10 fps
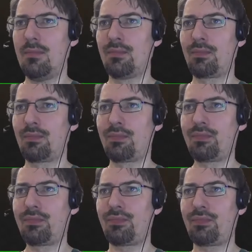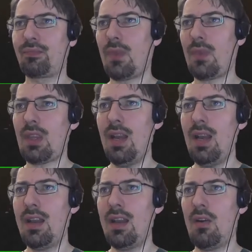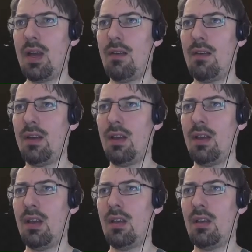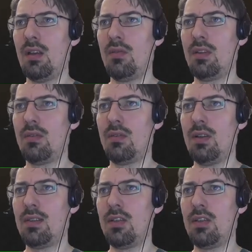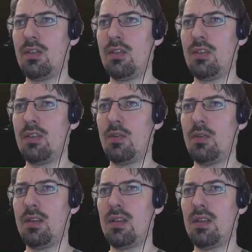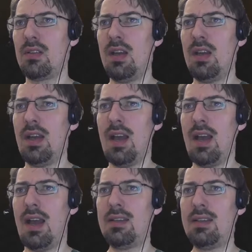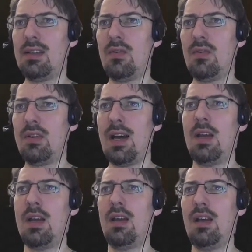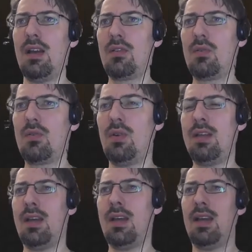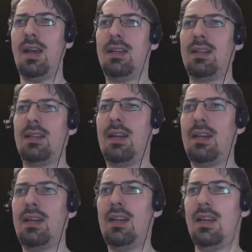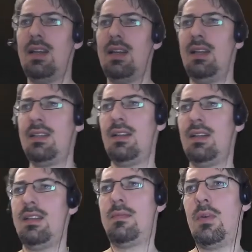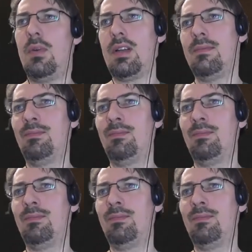and now we have user utilization, system utilization, and stone time in green, and can easily spot it. So